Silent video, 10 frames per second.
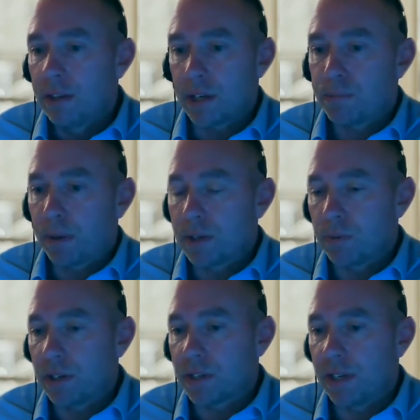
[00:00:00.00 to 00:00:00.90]
That's
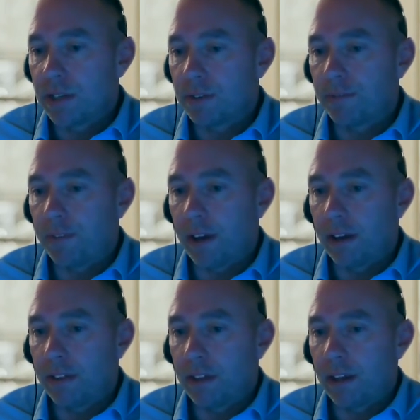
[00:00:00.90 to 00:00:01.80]
because we just need to
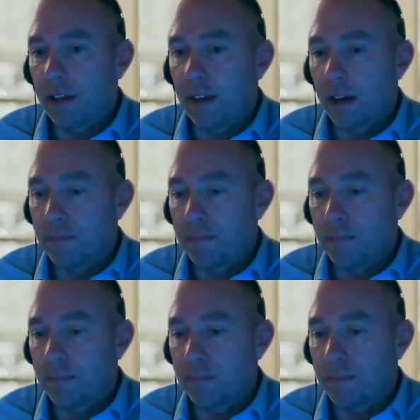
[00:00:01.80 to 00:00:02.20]
fit the